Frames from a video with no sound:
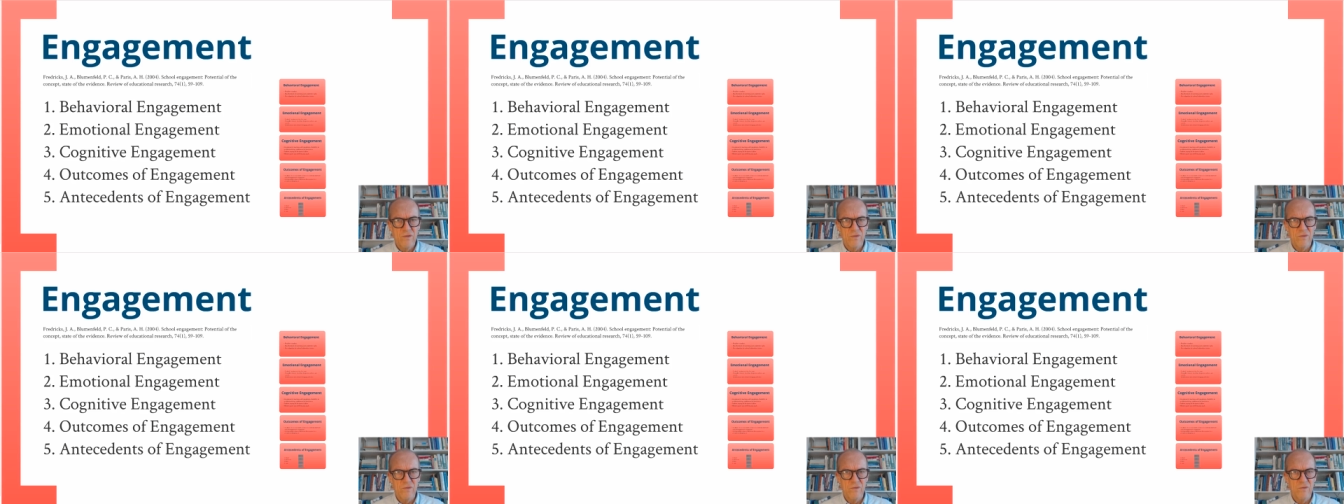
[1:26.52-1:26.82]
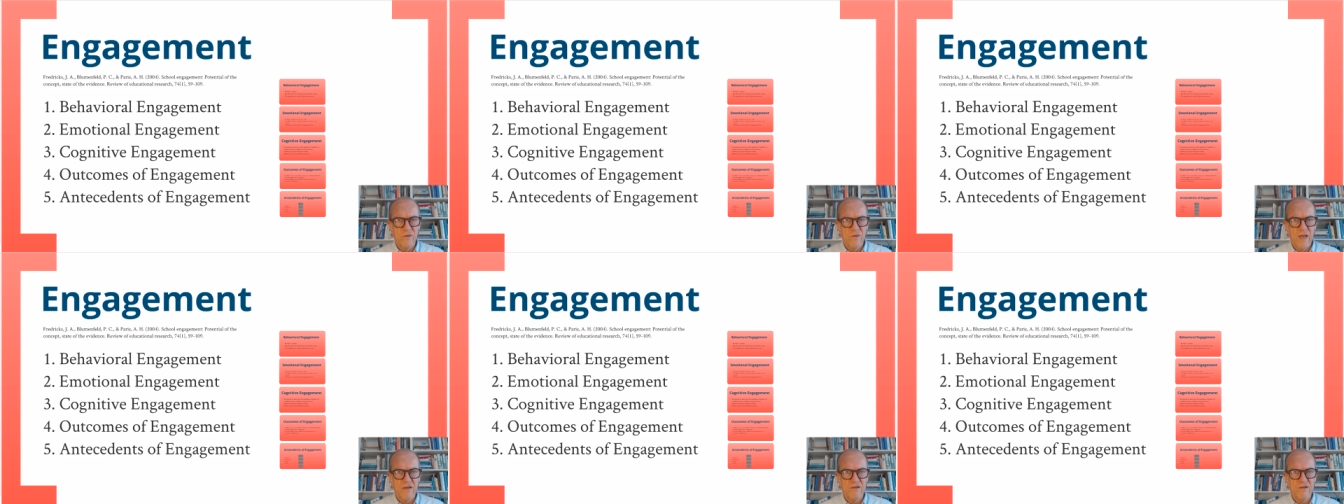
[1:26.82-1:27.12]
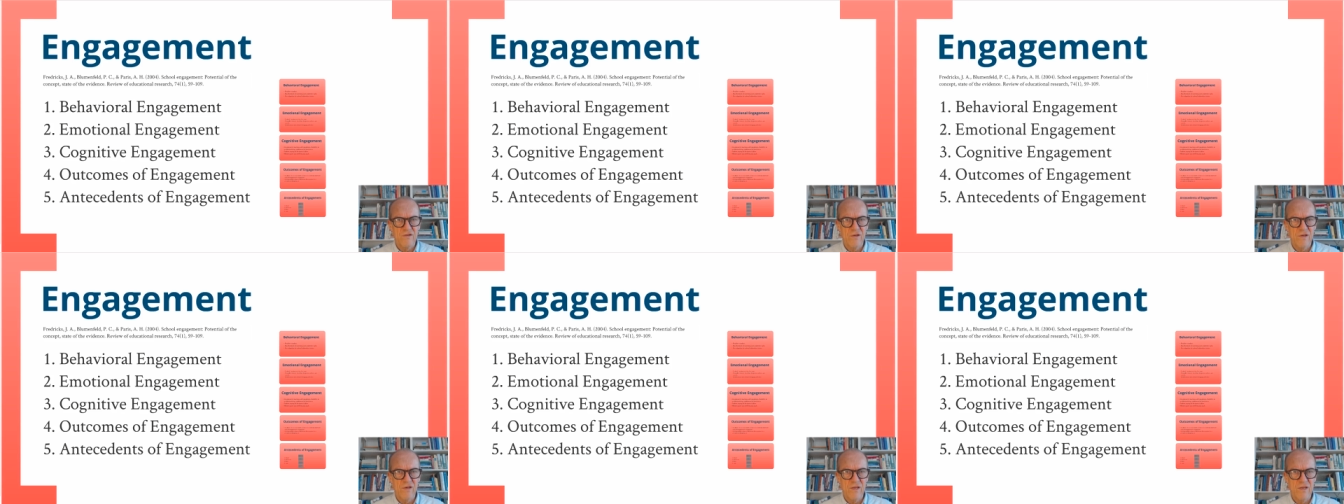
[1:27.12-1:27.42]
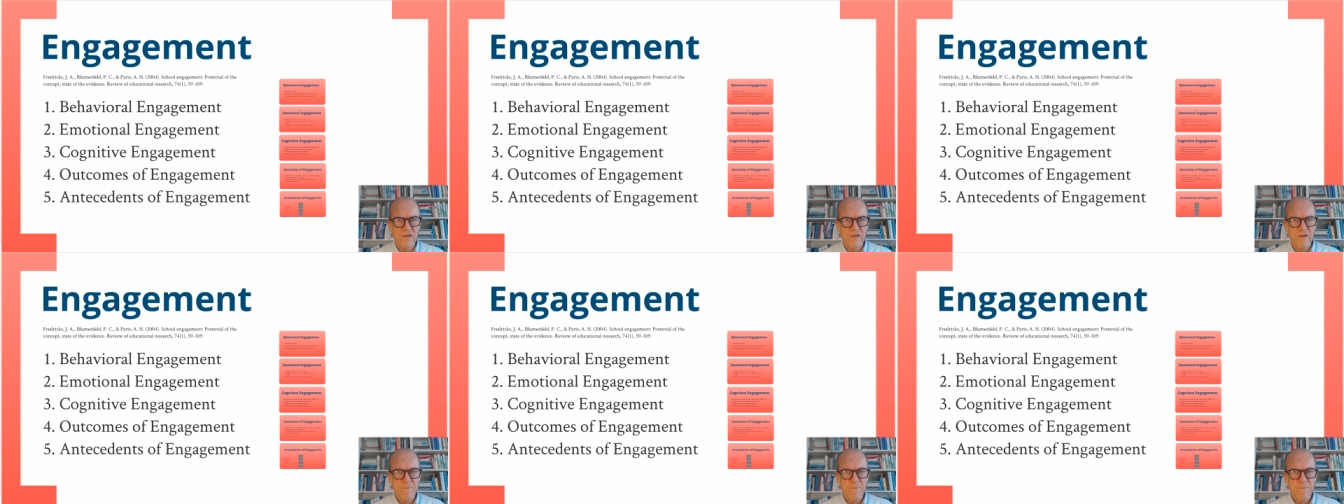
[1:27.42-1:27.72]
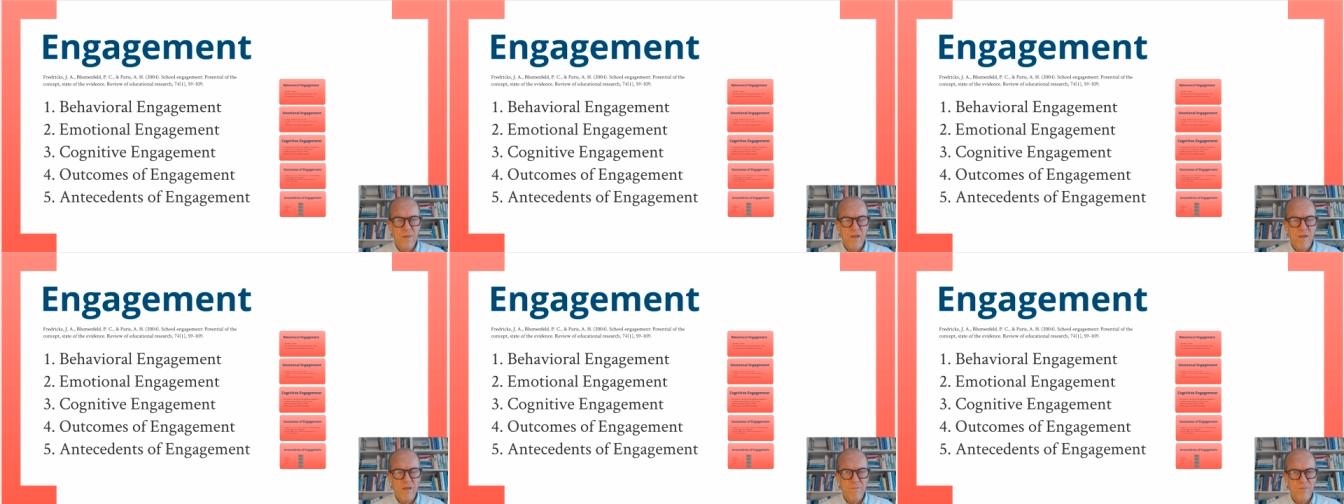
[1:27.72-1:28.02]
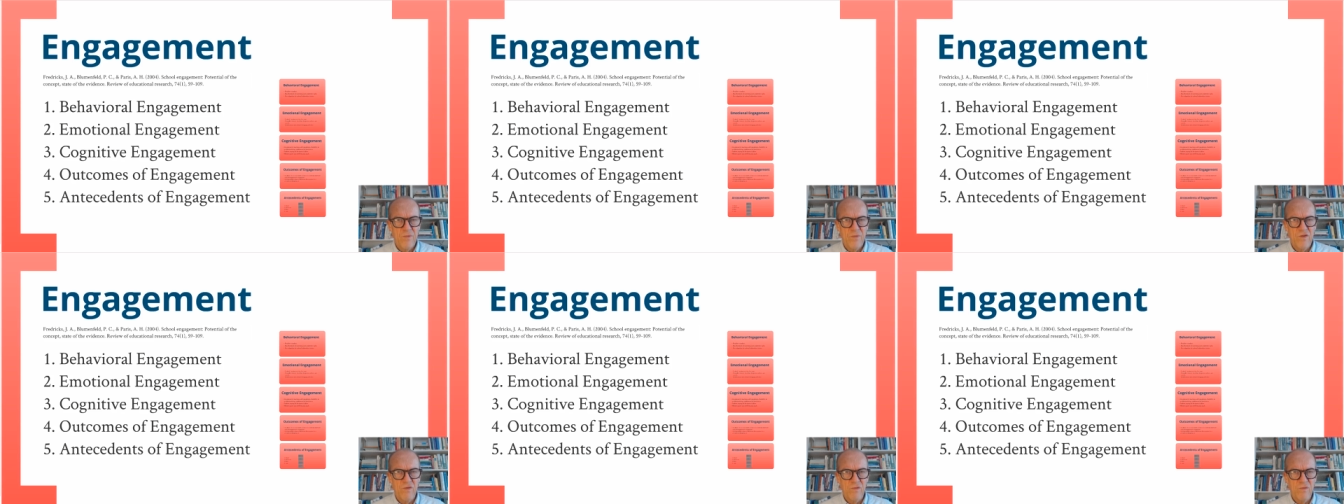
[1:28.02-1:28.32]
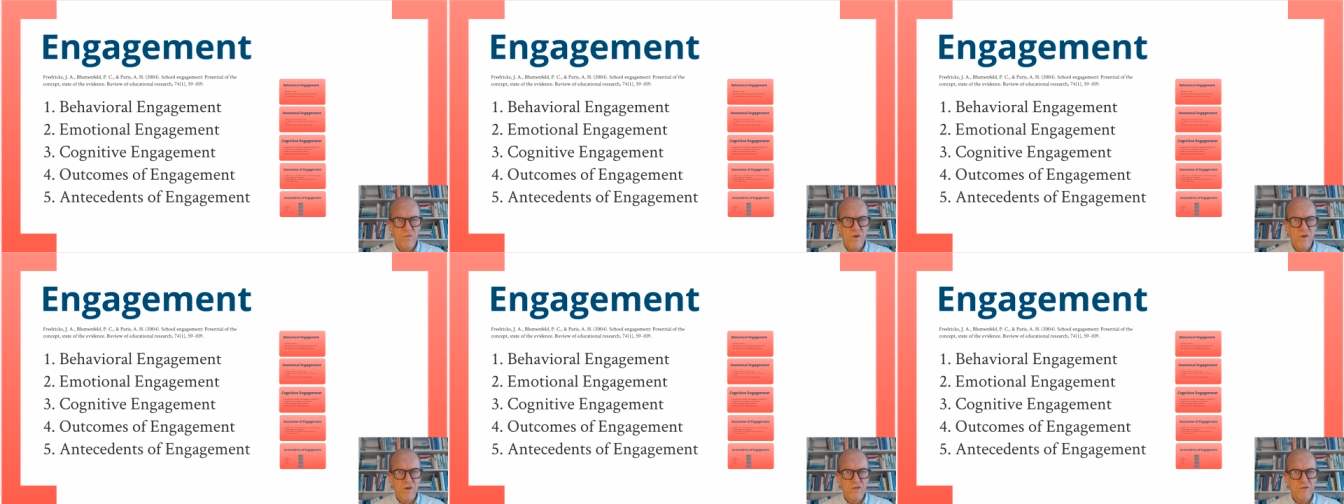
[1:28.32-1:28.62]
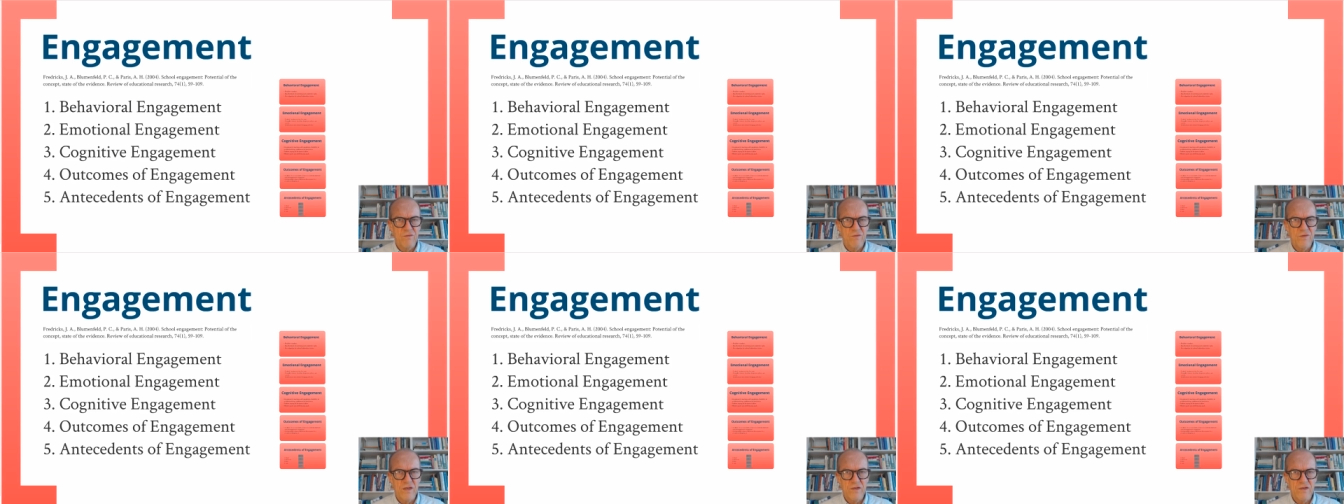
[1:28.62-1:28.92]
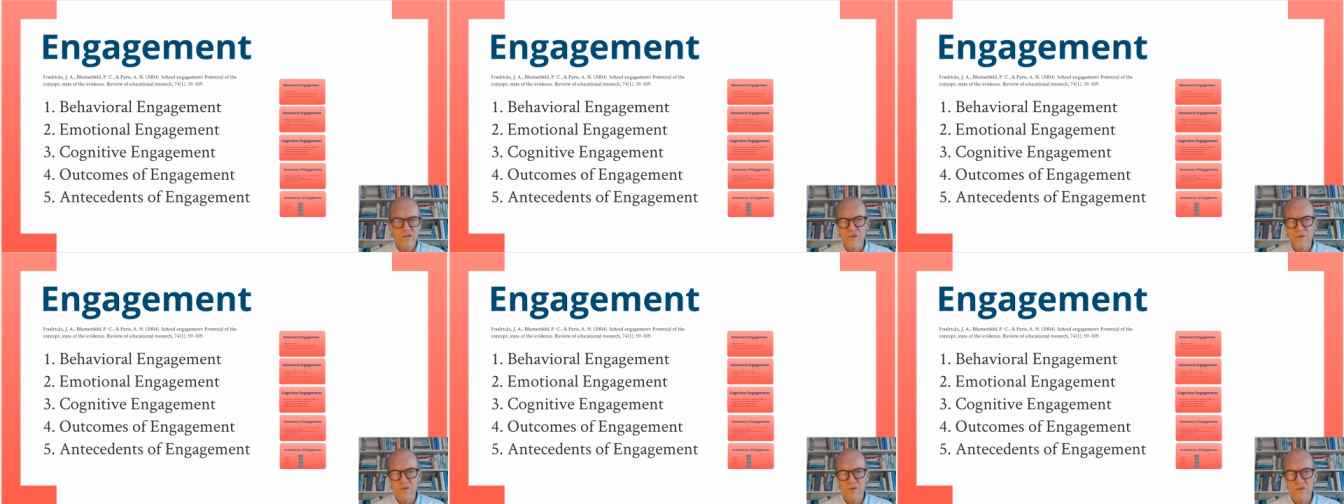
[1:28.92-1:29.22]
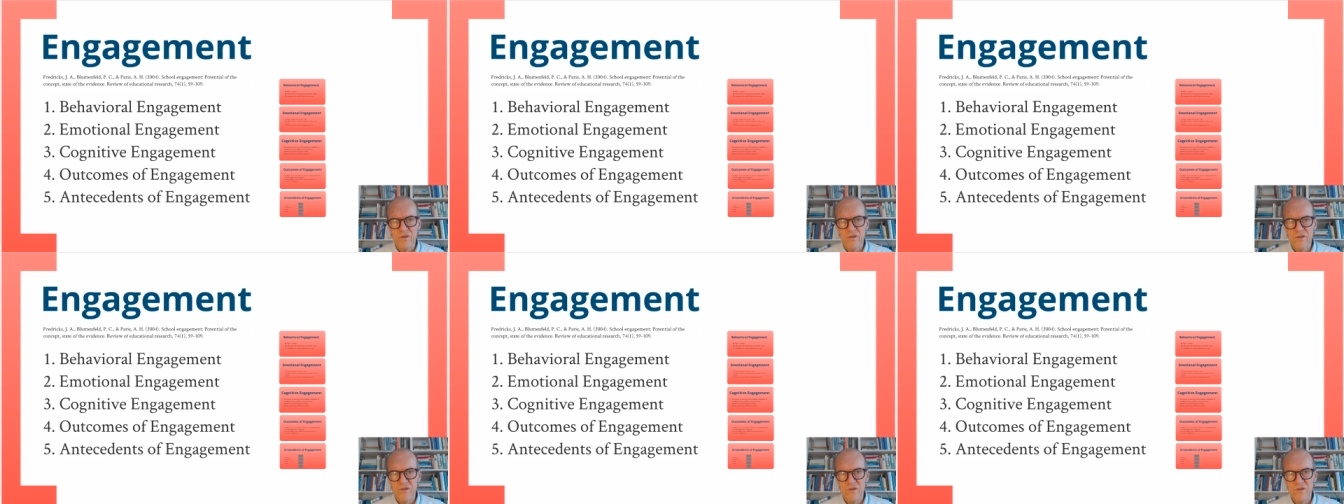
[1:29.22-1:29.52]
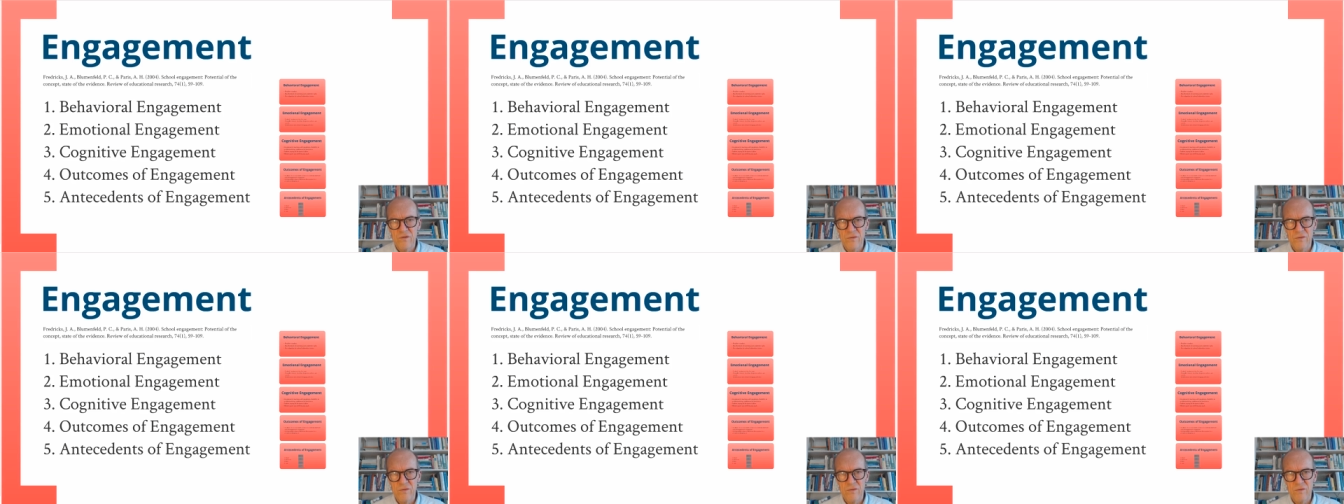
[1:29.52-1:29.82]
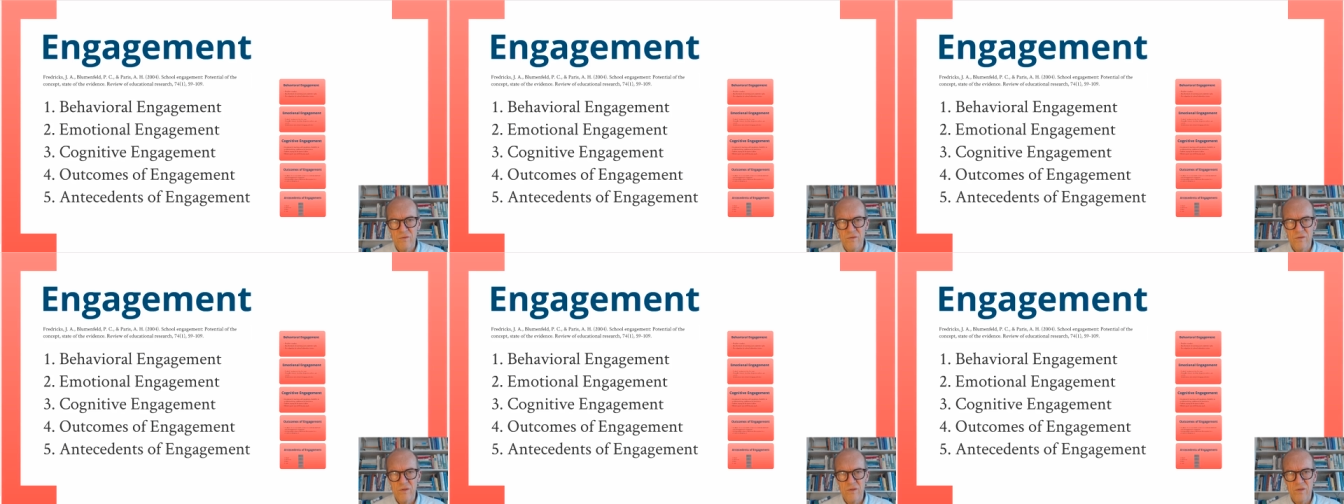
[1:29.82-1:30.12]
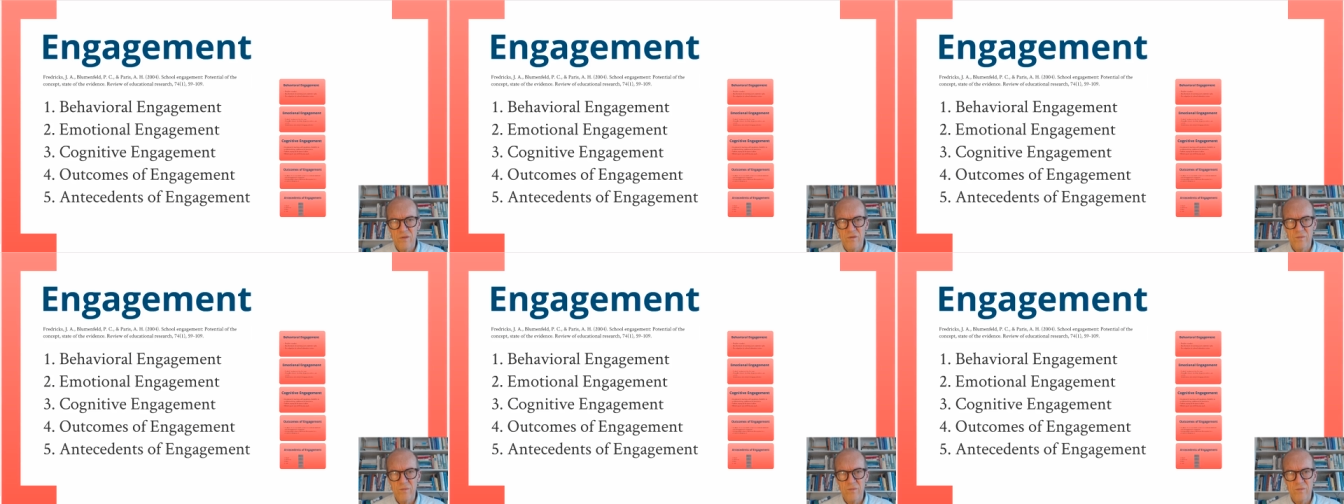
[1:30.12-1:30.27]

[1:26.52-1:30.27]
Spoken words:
actually to motivate students to